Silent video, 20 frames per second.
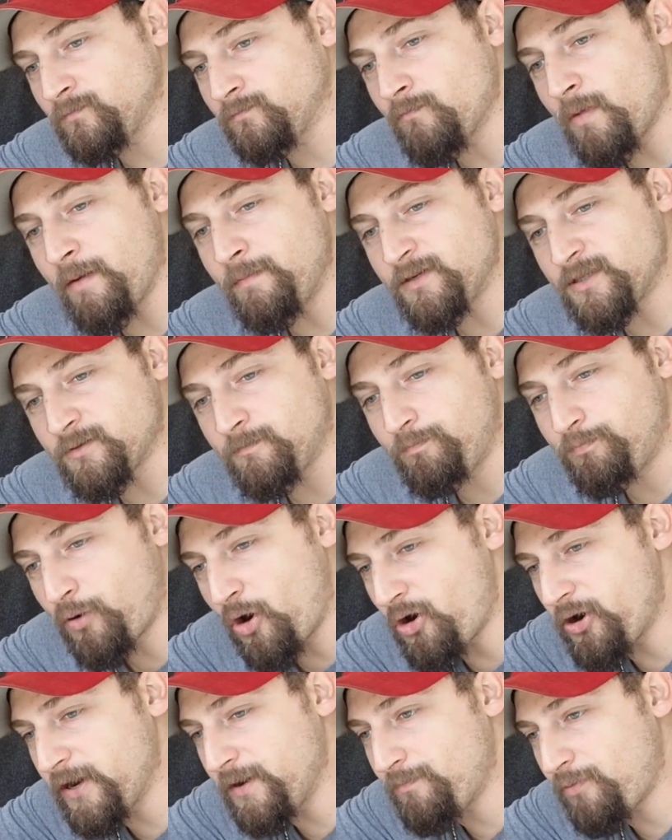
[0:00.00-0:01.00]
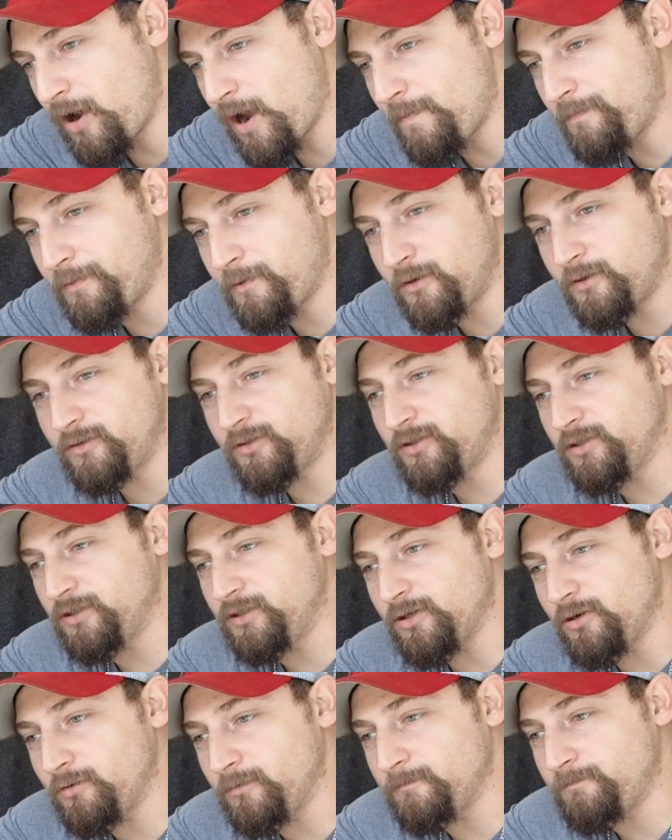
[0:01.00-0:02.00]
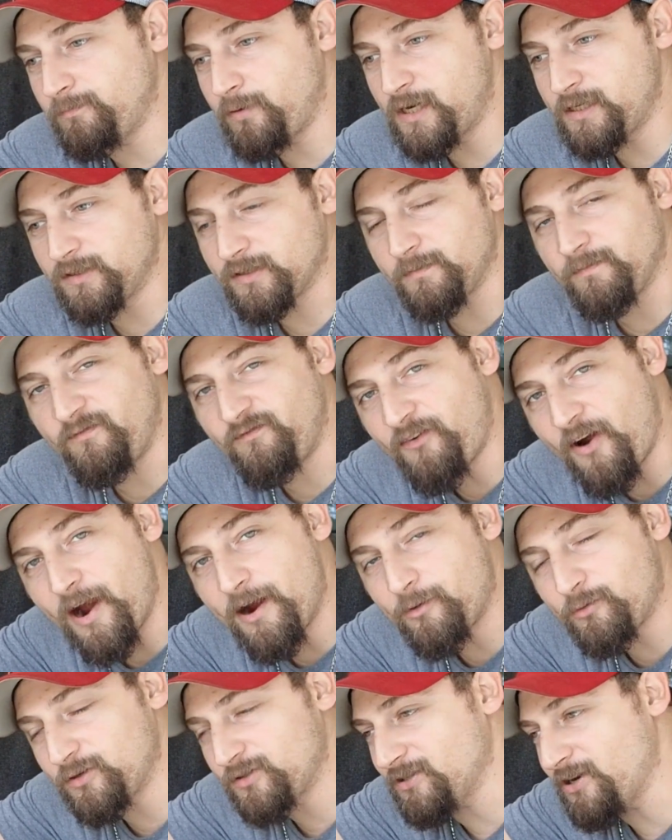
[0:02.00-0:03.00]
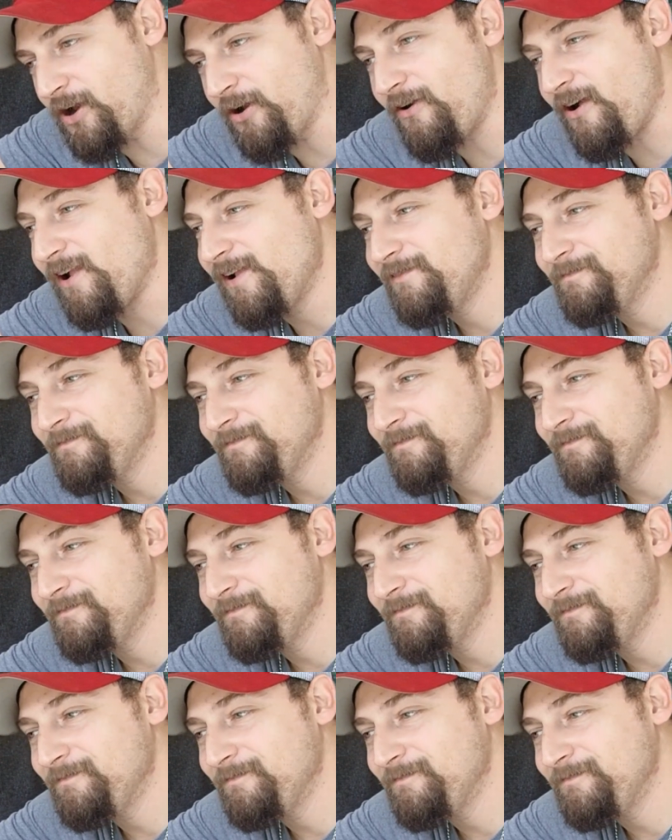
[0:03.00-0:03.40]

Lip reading: Maybe some party poppers. You know, bring some fireworks. No.